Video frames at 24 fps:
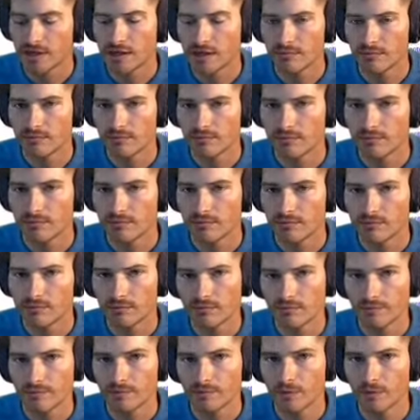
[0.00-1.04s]
But
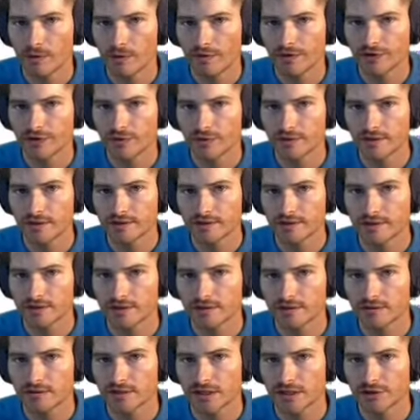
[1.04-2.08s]
what they're doing is
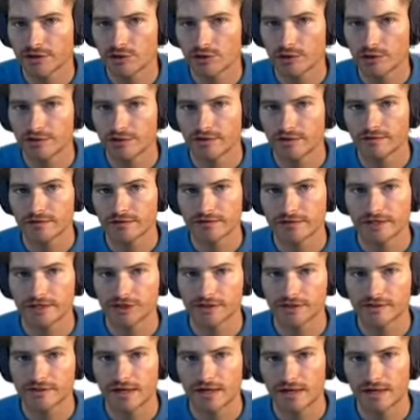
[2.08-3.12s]
selling you a different
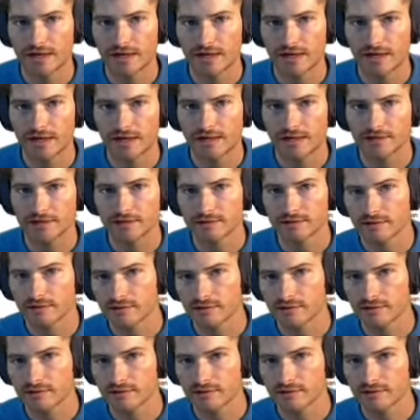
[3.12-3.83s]
session size.